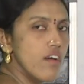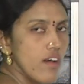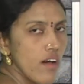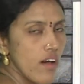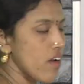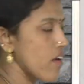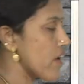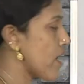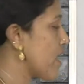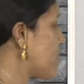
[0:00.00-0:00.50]

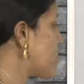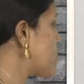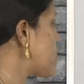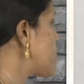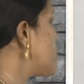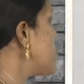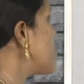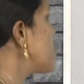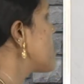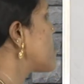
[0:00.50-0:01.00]
Right?
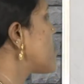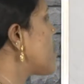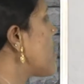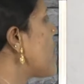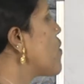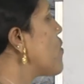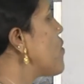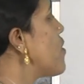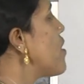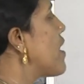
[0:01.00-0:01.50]

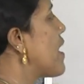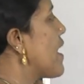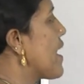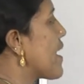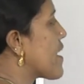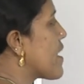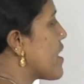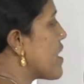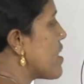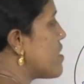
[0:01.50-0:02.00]
Now,
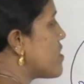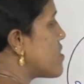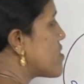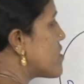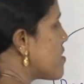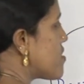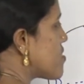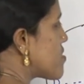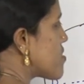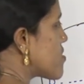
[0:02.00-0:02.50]
again
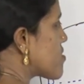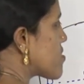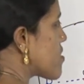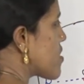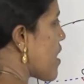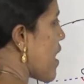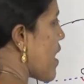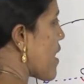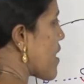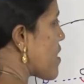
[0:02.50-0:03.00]
this is an
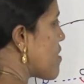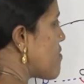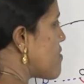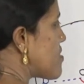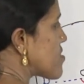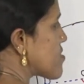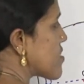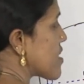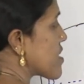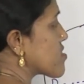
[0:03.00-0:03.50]
angle which
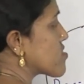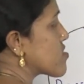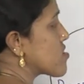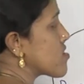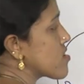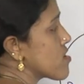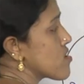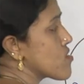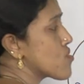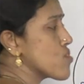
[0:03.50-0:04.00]
is
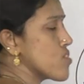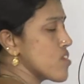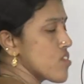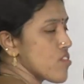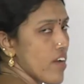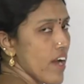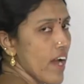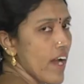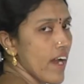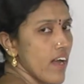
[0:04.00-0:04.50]
exterior to the
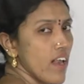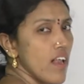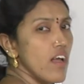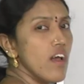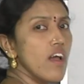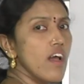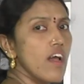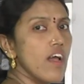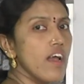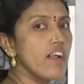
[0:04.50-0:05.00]
triangle.
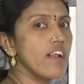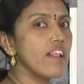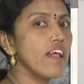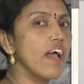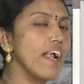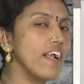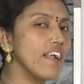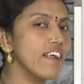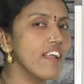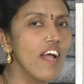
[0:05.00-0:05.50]
In the
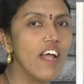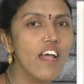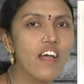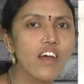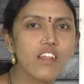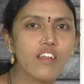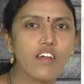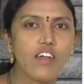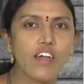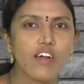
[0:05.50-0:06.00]
entire
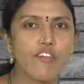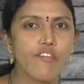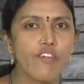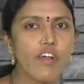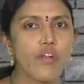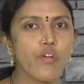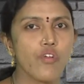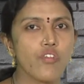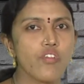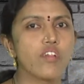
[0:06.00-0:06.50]
theorem, we
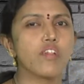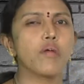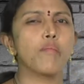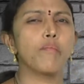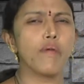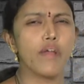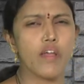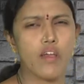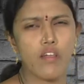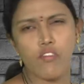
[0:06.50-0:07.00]
are using the
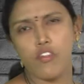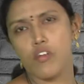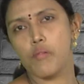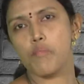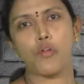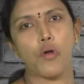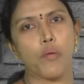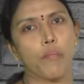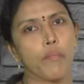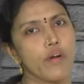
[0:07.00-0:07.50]
basic
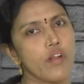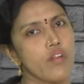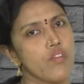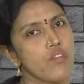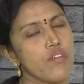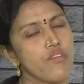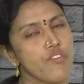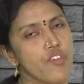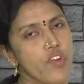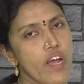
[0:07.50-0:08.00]
properties
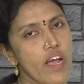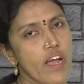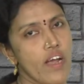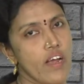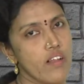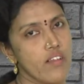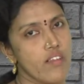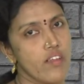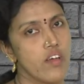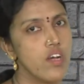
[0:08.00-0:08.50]
of
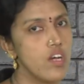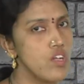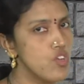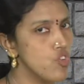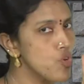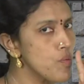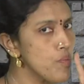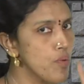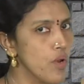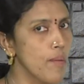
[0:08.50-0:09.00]
triangles.
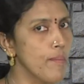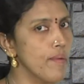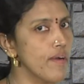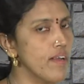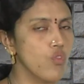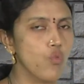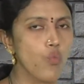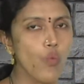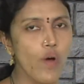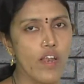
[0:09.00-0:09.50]
Two
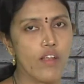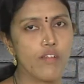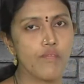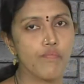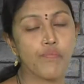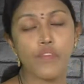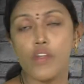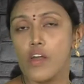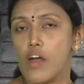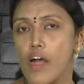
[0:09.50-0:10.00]
properties. One,
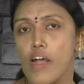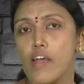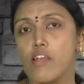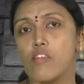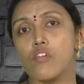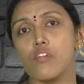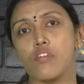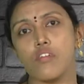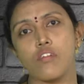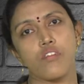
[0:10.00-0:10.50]

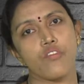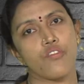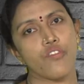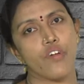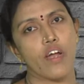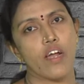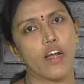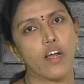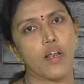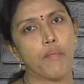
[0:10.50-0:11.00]
isosceles
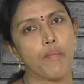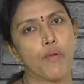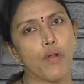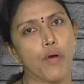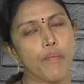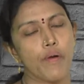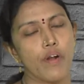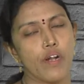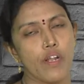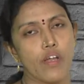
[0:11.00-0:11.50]
triangle
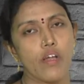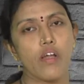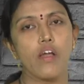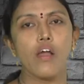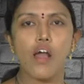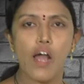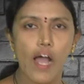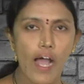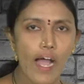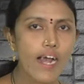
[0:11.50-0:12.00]
property.
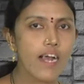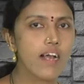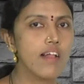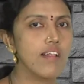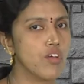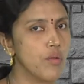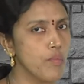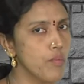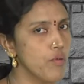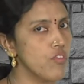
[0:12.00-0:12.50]
Angles
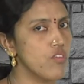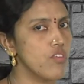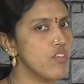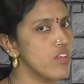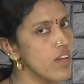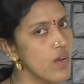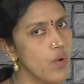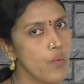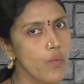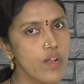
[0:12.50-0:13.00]
opposite
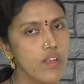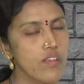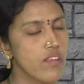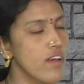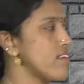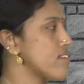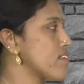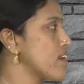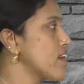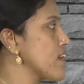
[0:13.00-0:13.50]
equal
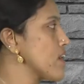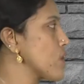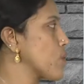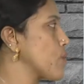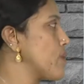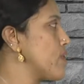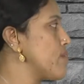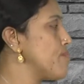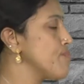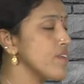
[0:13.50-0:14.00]
sides are
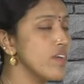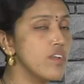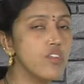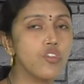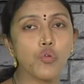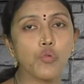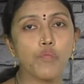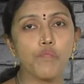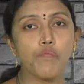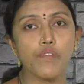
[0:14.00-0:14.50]
equal.
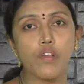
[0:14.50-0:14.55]
2.